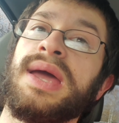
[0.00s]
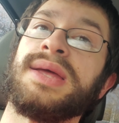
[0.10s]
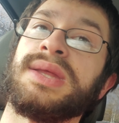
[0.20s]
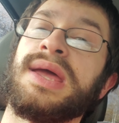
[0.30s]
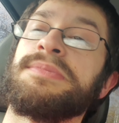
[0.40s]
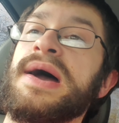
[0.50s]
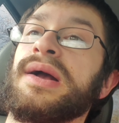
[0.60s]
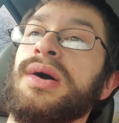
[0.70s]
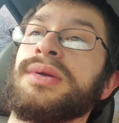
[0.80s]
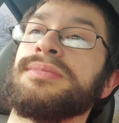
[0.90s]
and to get
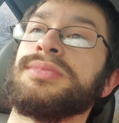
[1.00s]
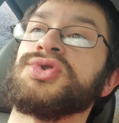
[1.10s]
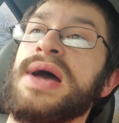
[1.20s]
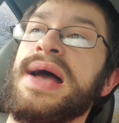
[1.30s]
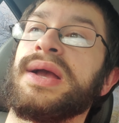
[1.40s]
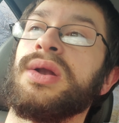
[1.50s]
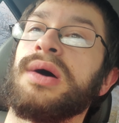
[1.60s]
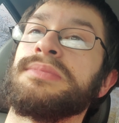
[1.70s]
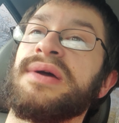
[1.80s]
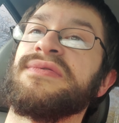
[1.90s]
back on track and
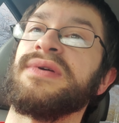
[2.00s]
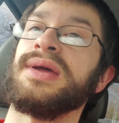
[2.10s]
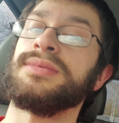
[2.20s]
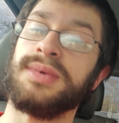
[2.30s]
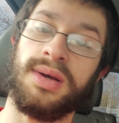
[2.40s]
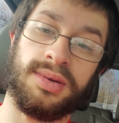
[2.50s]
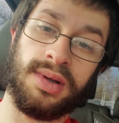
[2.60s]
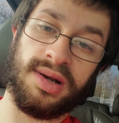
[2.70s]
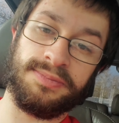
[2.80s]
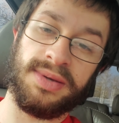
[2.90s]
on my feet. A
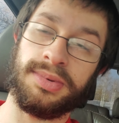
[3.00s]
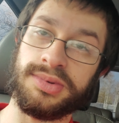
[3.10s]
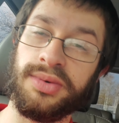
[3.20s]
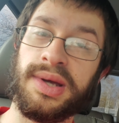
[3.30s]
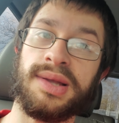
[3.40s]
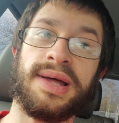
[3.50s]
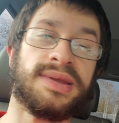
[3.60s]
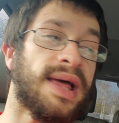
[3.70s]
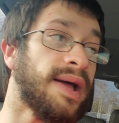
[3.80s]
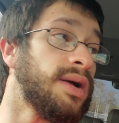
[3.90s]
lot of people doing it
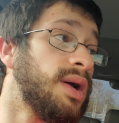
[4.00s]
like that.